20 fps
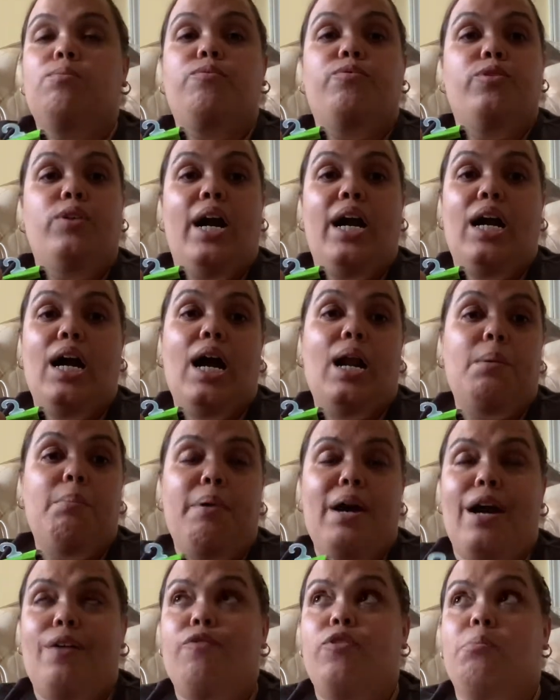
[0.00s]
For, I got a
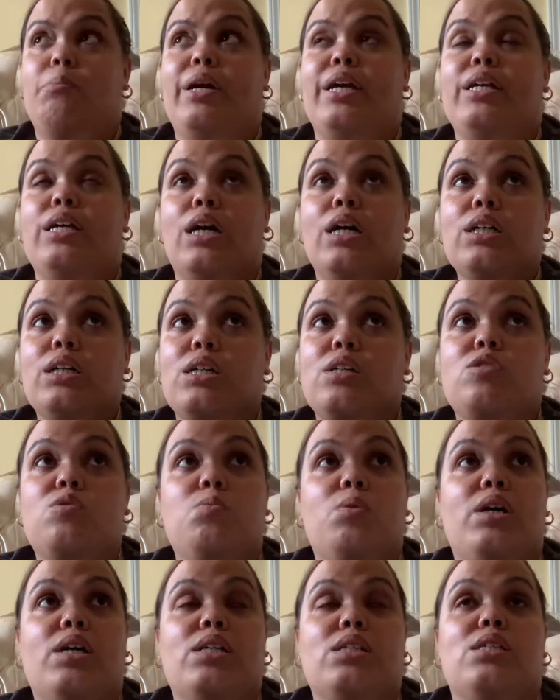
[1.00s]
pack for my youngest
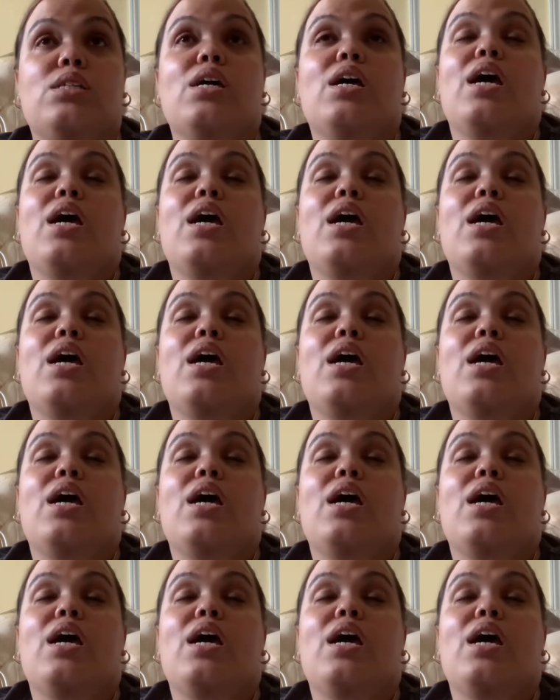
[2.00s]
ones